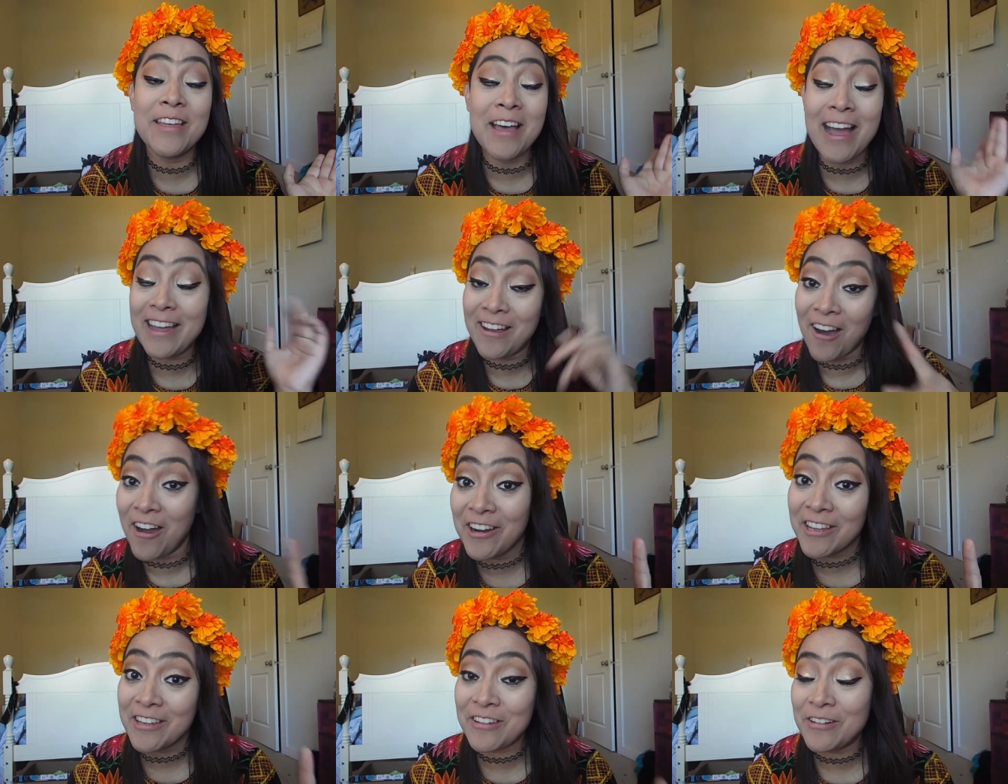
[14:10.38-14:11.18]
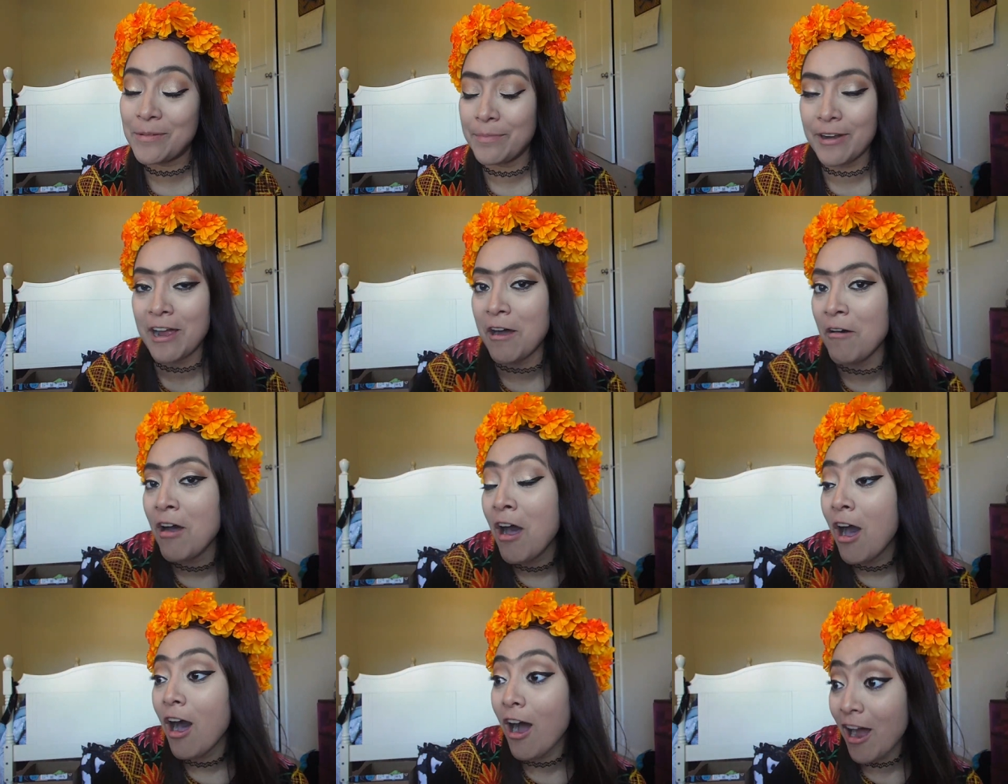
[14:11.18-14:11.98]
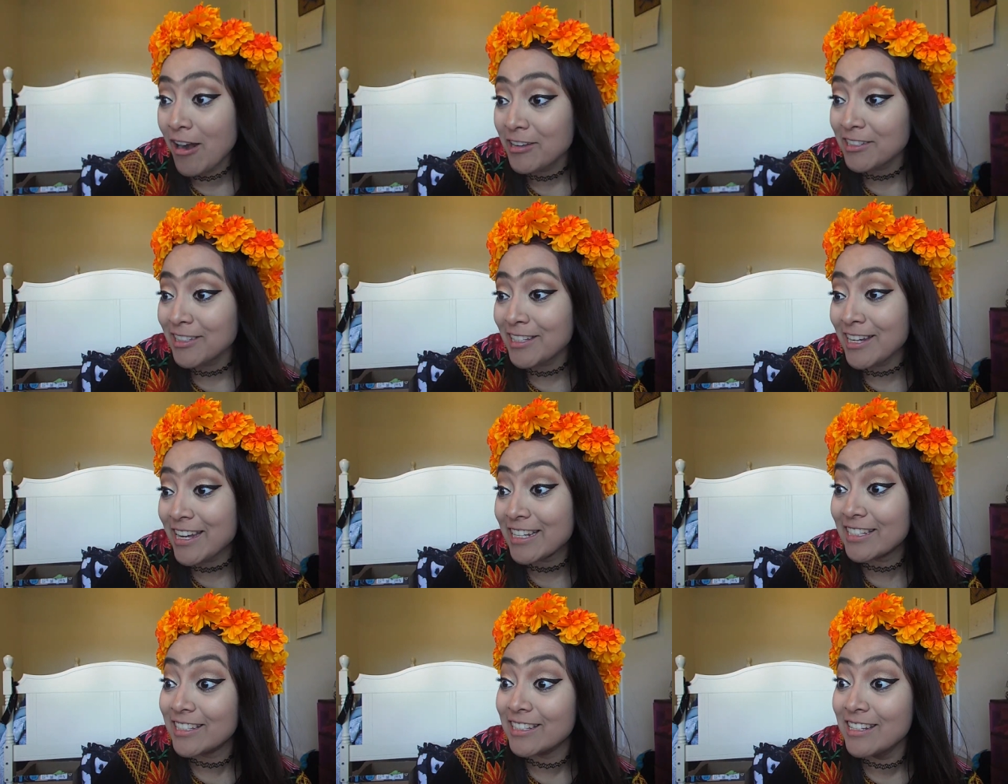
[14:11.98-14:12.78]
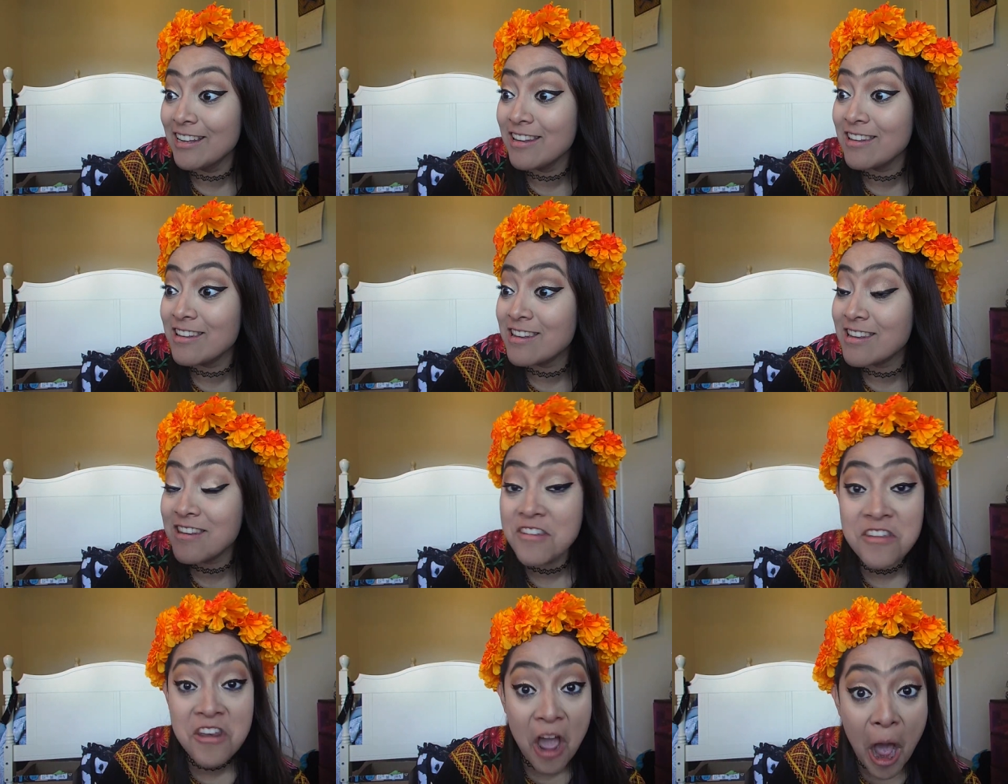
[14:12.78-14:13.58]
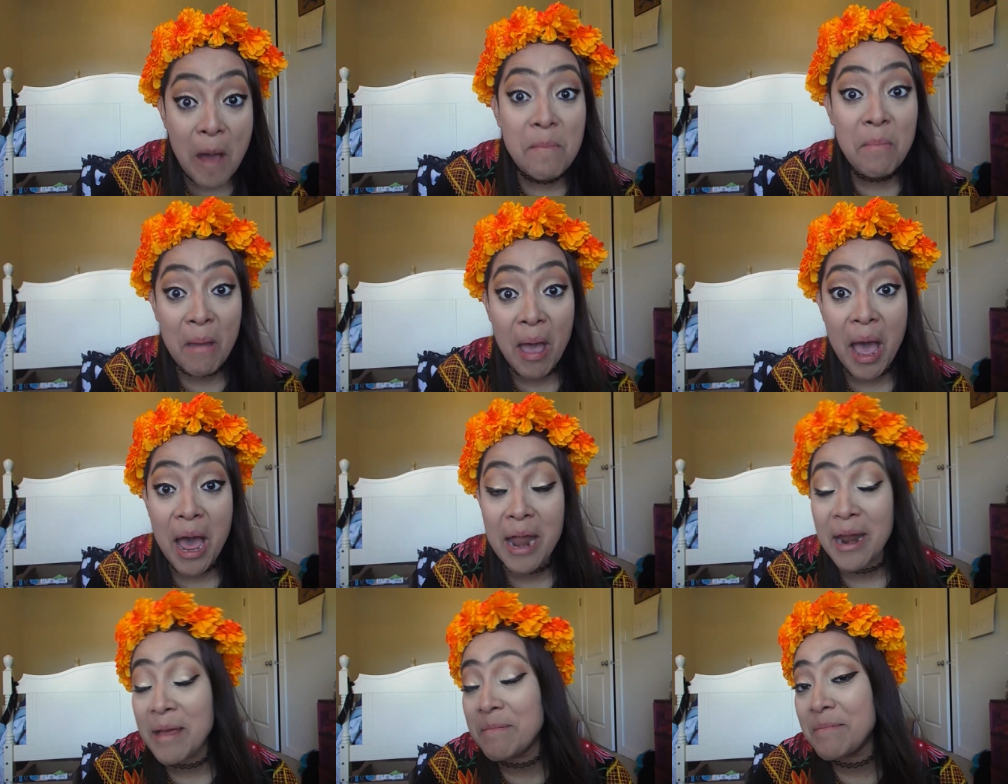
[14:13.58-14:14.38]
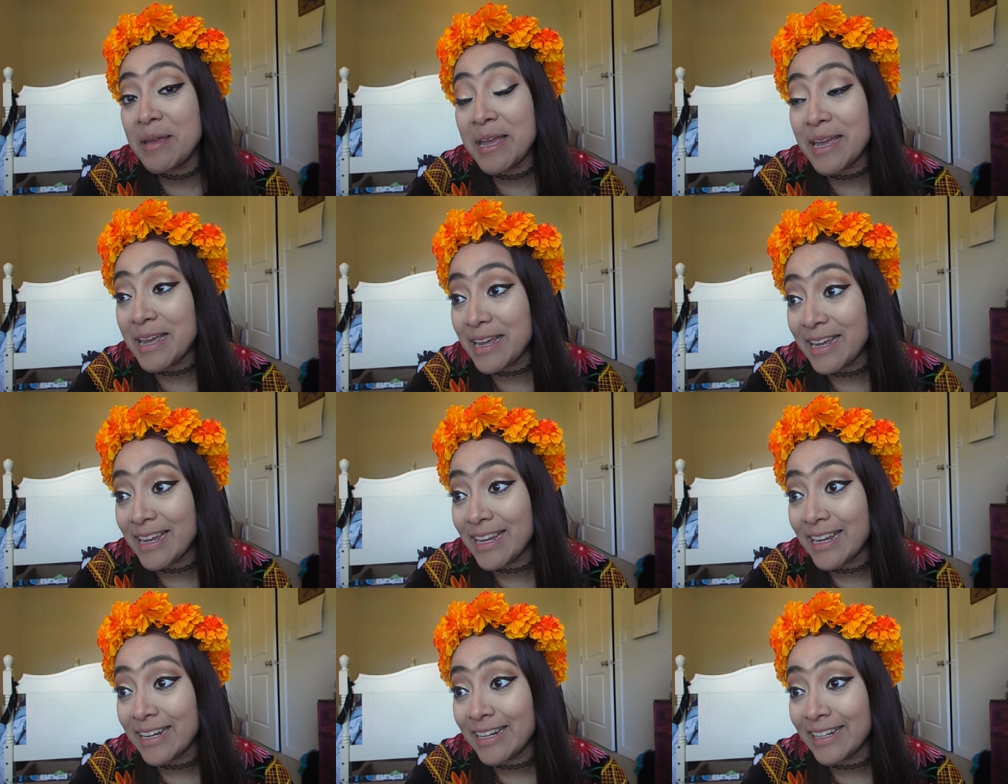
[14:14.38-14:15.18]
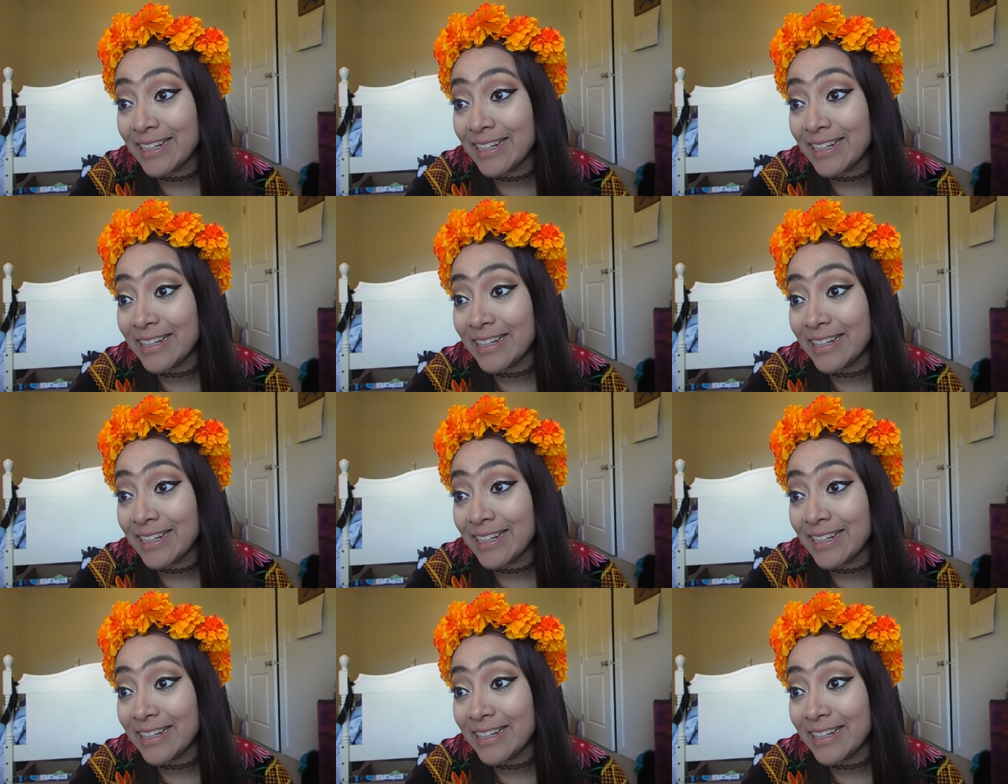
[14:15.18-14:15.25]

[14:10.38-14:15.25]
the iconic unibrow. Honestly, it's not bad. I mean...